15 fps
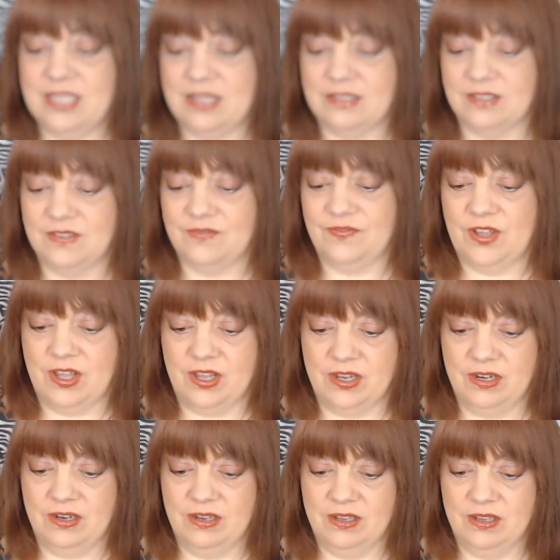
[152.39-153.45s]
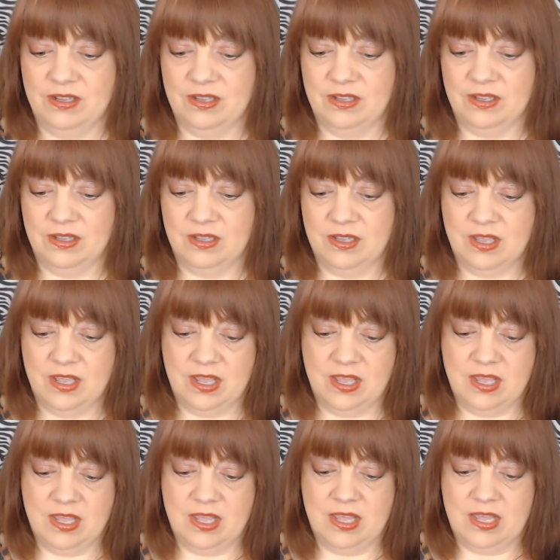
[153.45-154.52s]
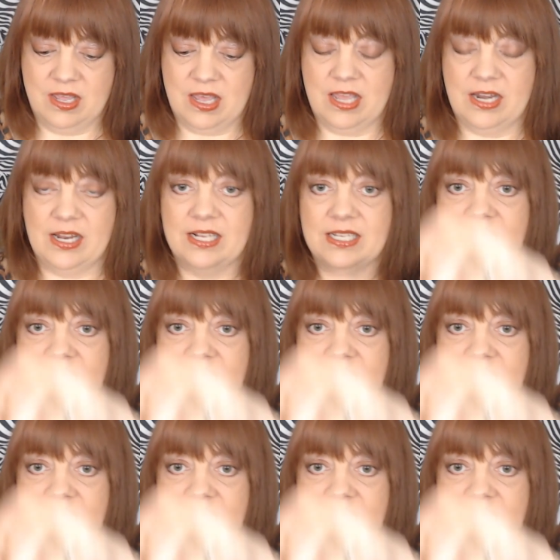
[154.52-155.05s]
sounds fun. And it